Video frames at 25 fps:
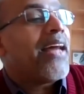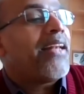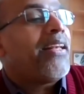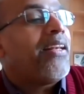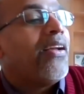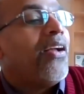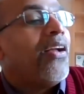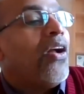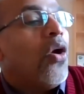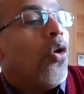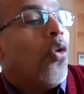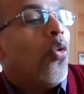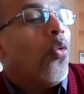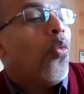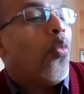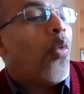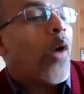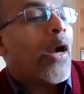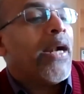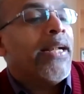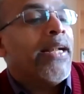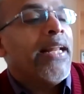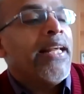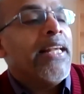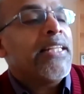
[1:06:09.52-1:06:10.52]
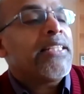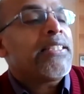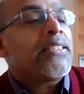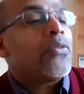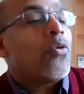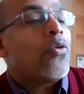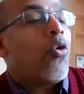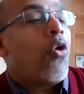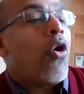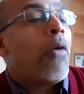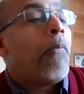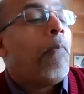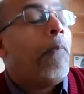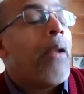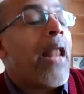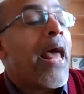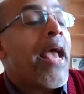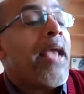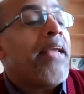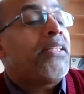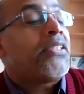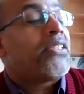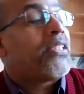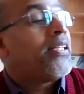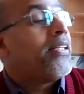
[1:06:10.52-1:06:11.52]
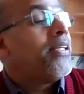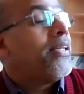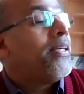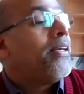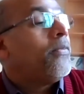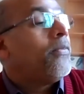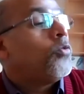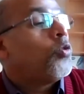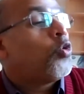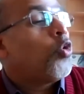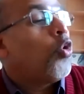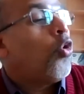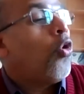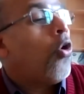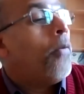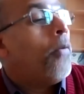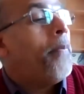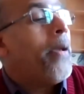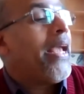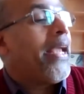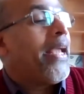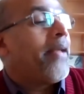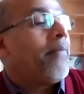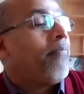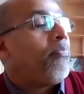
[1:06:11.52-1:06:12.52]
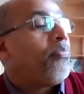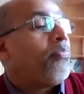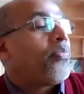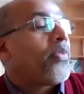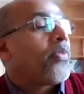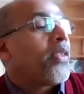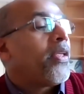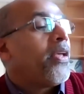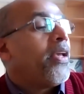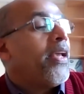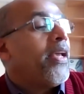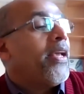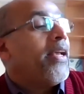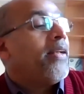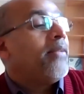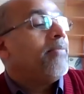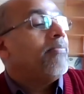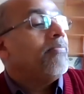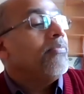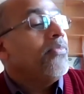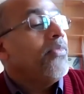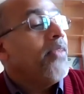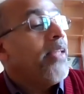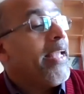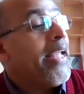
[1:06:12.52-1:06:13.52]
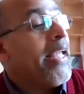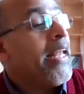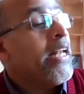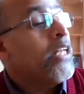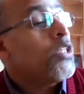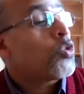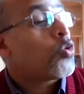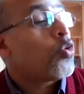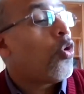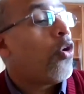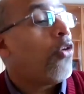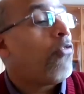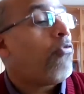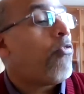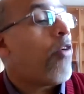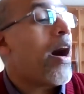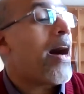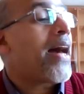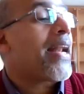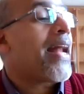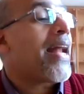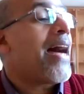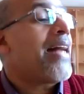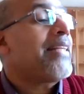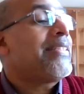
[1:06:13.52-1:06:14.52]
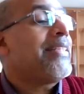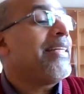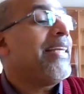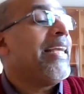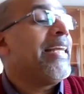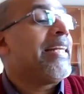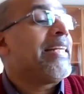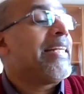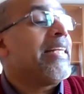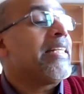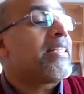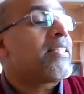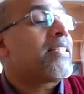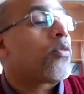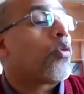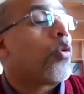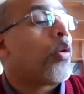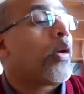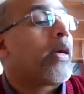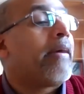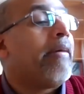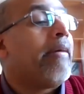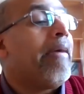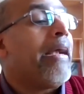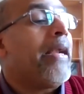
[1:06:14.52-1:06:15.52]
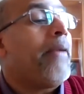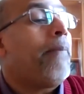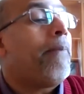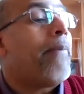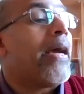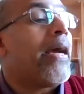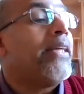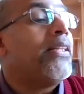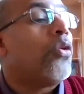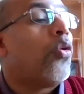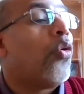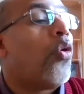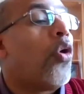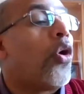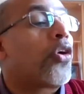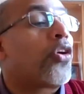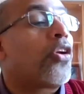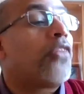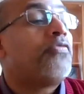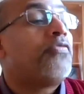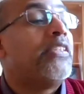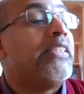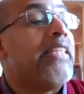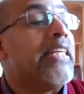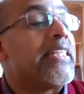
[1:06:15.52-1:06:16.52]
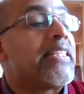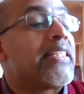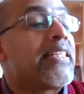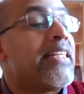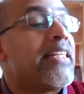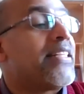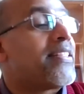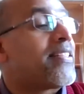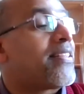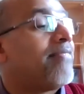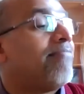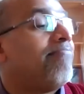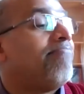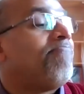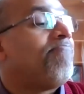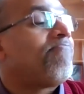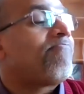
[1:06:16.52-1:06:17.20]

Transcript: that one is obliged to obey in so far as it is required by the order of justice.